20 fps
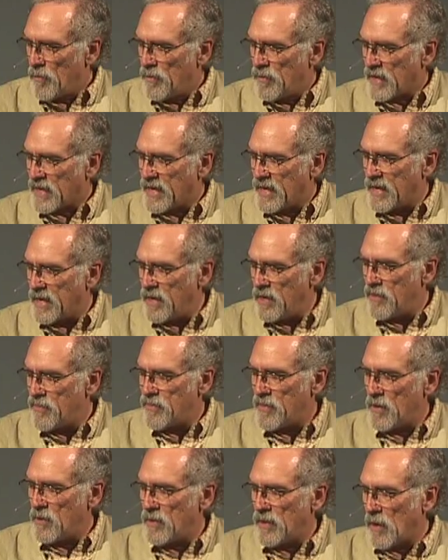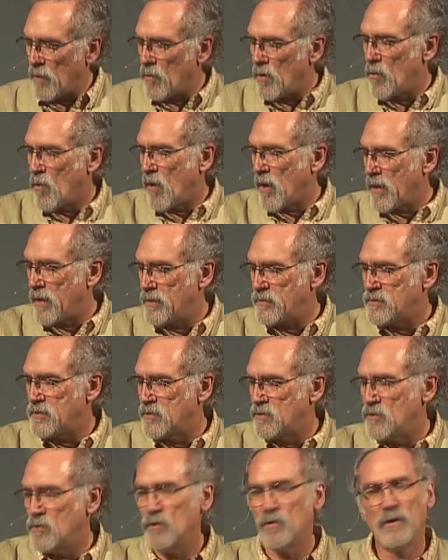the key thing that we wanted to
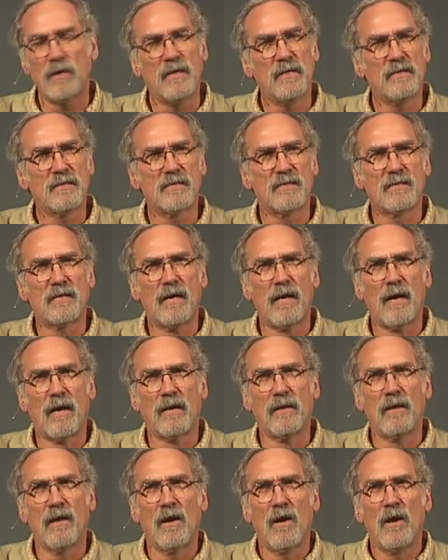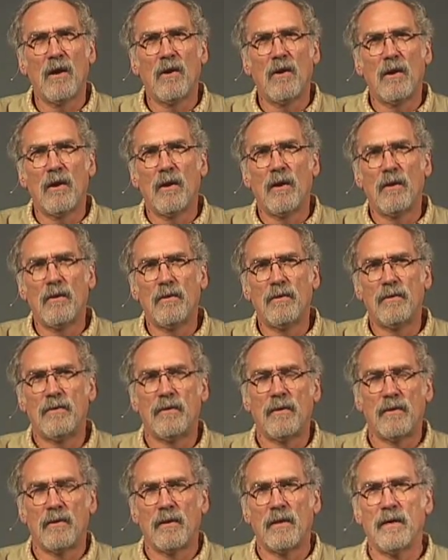do is that
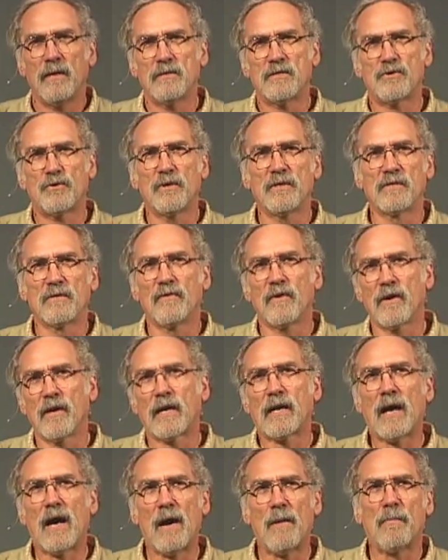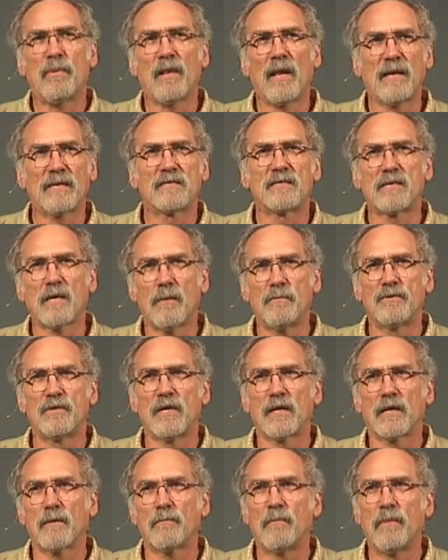history is a very complex
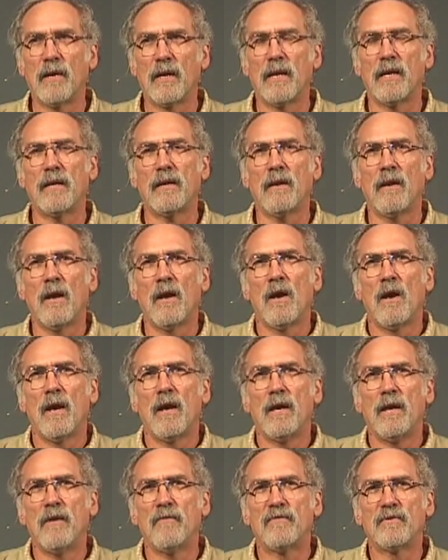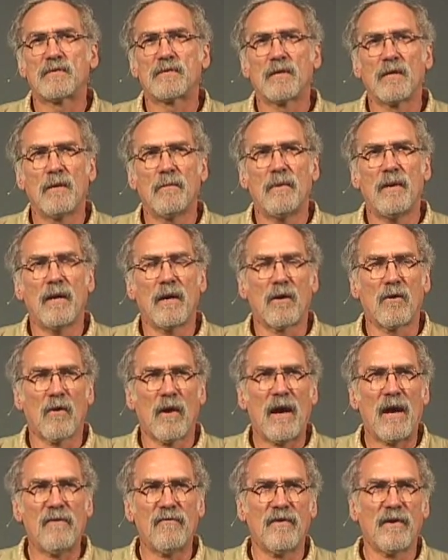subject, but it, if it's going to be a
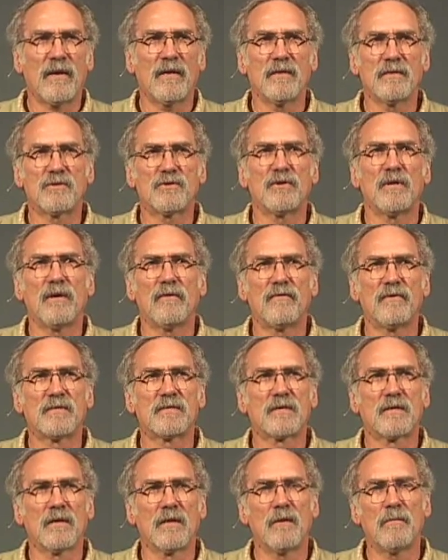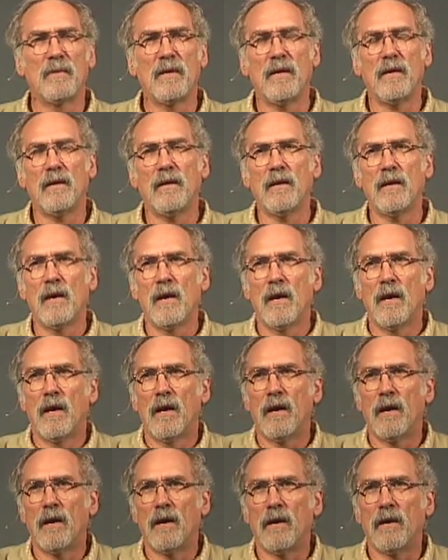graphic history, if it's going to be
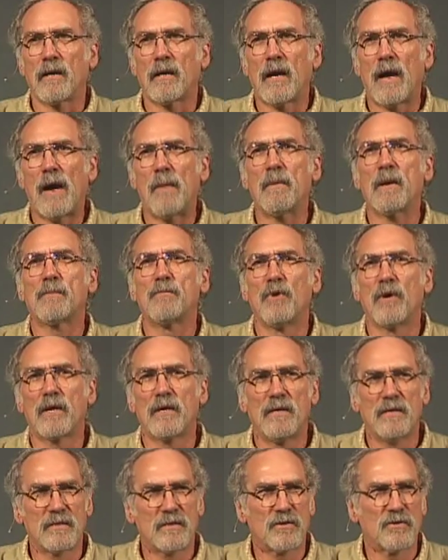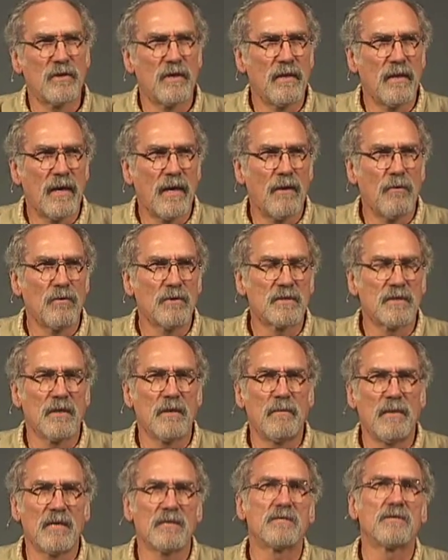uh, a comic book history, that it was going
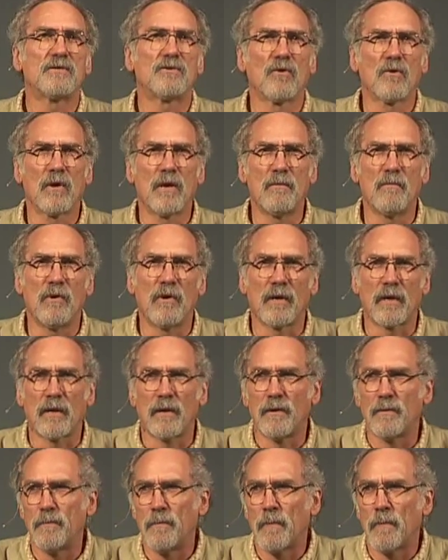to be a storybook.